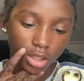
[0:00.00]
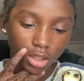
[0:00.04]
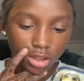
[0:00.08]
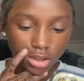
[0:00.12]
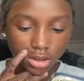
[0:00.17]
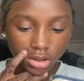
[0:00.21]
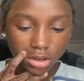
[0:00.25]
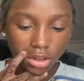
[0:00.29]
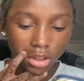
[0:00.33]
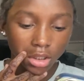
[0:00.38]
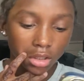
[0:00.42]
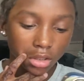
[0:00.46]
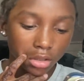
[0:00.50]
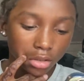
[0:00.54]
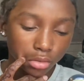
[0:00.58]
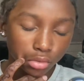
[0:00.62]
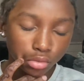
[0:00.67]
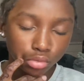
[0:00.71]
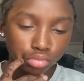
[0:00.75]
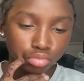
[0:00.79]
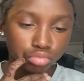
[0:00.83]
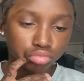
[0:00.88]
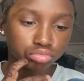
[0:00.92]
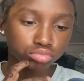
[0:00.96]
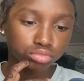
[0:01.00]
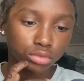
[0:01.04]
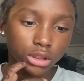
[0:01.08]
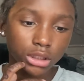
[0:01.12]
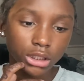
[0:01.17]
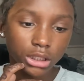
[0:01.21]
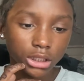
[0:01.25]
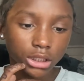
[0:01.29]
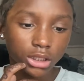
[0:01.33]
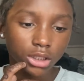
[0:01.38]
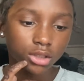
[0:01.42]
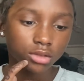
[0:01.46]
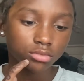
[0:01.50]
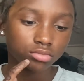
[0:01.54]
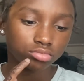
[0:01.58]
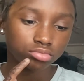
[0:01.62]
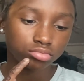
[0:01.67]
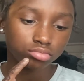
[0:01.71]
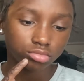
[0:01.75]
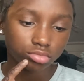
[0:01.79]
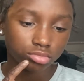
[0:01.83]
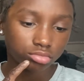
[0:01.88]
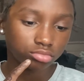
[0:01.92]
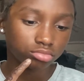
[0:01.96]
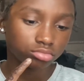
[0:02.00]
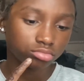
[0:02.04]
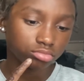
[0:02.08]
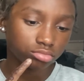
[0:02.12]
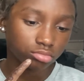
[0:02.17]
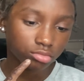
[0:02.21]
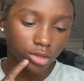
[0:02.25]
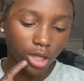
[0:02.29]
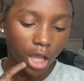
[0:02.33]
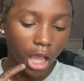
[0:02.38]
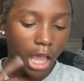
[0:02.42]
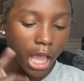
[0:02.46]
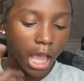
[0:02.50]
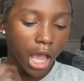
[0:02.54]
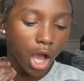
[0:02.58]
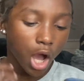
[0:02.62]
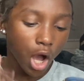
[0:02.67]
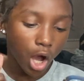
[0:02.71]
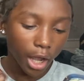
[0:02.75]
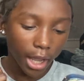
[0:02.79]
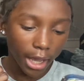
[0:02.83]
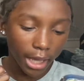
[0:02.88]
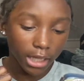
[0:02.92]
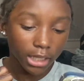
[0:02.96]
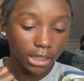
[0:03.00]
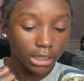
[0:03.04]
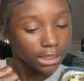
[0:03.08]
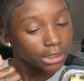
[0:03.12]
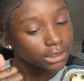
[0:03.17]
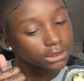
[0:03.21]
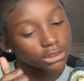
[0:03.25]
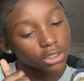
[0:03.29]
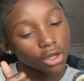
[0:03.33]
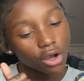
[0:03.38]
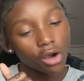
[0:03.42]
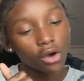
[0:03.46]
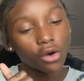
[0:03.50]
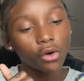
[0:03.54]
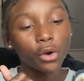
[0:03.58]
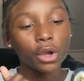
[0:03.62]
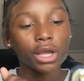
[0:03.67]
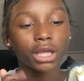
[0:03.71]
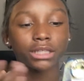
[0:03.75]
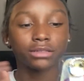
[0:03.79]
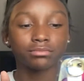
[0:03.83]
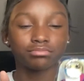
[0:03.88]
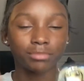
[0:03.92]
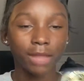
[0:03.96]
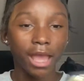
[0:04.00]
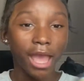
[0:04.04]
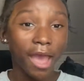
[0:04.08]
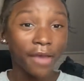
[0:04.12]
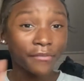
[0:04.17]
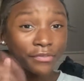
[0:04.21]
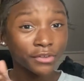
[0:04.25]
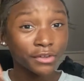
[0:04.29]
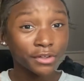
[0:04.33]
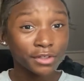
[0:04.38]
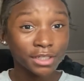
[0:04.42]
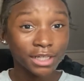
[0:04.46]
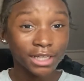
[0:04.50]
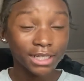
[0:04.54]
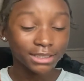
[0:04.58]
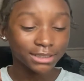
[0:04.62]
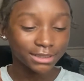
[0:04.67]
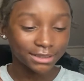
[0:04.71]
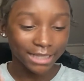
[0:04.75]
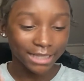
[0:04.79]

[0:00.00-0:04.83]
So, yeah. Okay, so, after this,